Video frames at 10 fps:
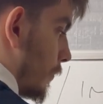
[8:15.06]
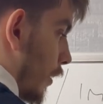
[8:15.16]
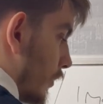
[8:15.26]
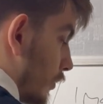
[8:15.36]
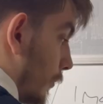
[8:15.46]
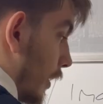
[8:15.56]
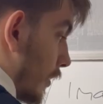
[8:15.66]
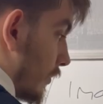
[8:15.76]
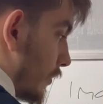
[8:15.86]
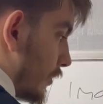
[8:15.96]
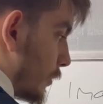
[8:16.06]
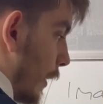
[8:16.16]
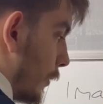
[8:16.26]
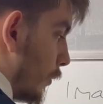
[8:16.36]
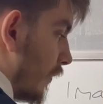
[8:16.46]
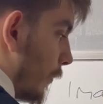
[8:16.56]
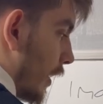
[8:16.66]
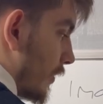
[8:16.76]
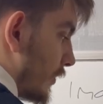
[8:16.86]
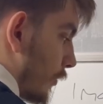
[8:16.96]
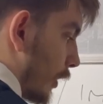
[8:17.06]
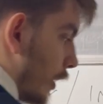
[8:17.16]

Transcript: plus or minus the square root of minus 3